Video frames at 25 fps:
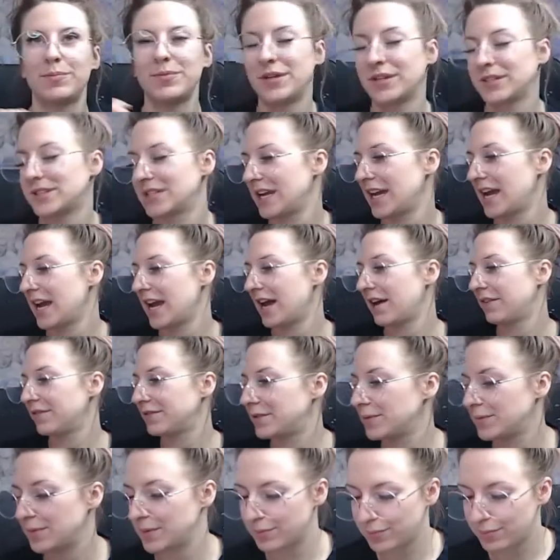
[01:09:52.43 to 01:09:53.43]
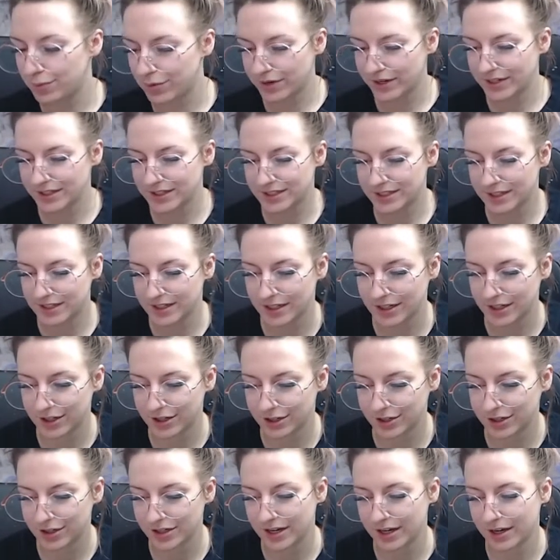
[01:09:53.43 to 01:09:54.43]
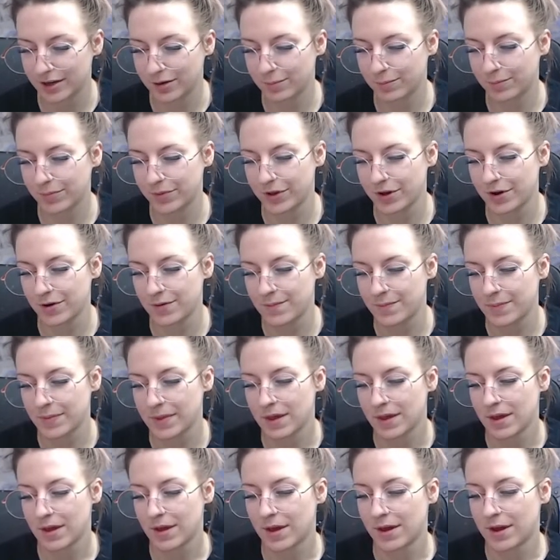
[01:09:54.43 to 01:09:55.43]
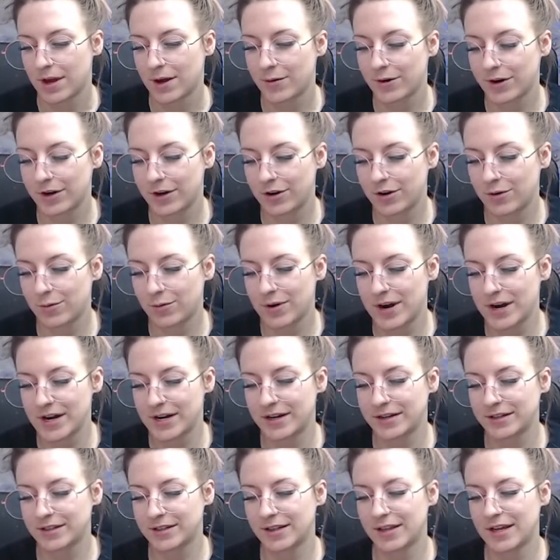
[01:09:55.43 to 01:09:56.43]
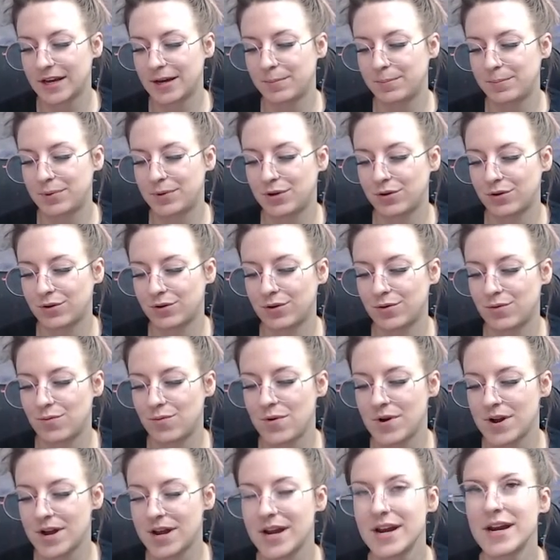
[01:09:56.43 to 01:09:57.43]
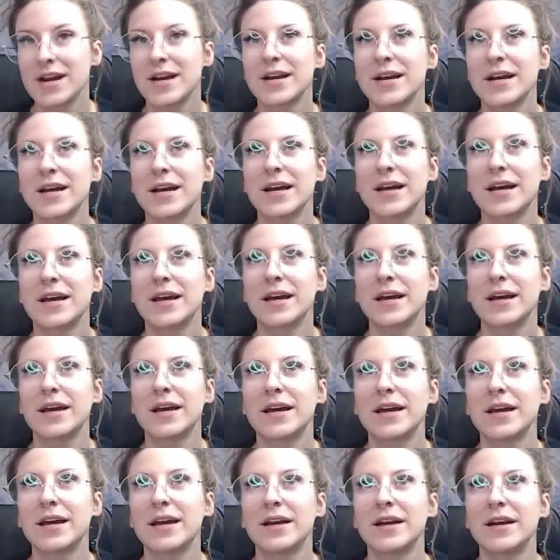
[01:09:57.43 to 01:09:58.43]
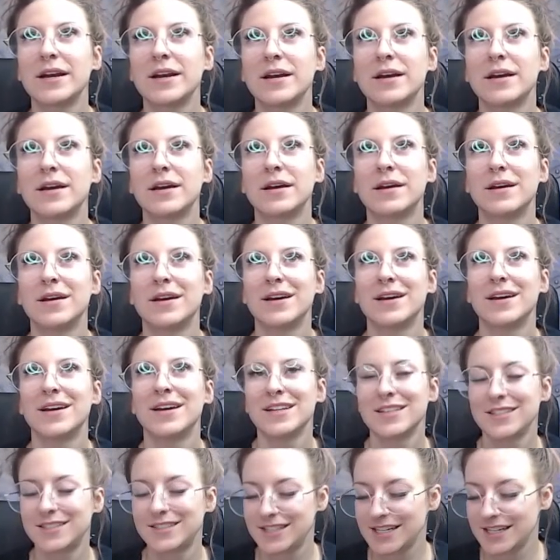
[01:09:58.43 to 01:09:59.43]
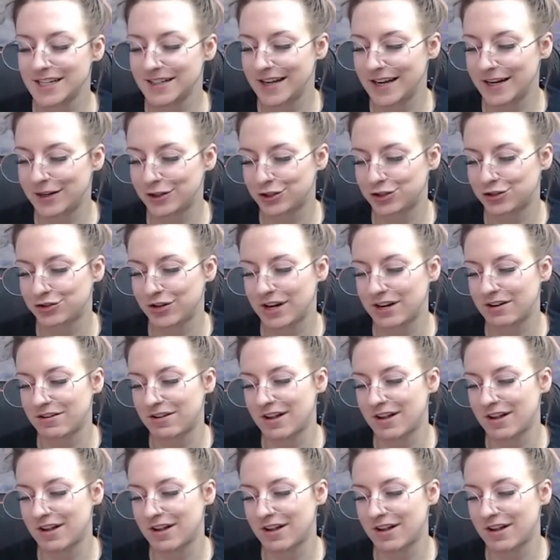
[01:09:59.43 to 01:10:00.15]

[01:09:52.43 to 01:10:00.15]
Doesn't have to be pointed. It could help, though. We're going to go right into that pure white again. See you later, straight